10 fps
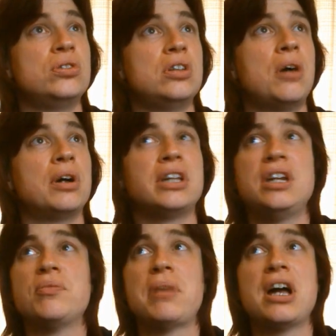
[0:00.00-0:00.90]
No, I didn't
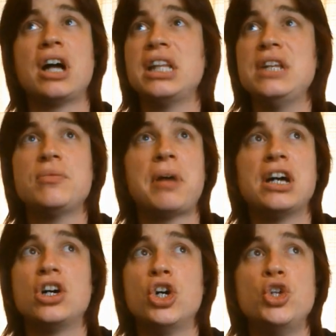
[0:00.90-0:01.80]
even pay. I didn't even pay
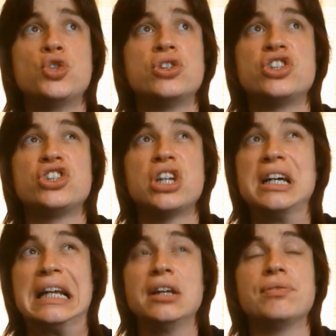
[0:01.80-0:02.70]
a hundred
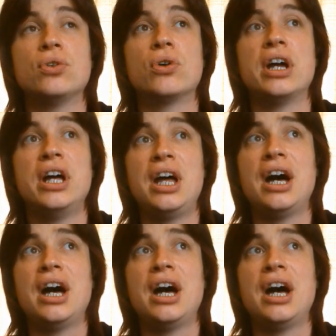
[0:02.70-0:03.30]
sterling for it,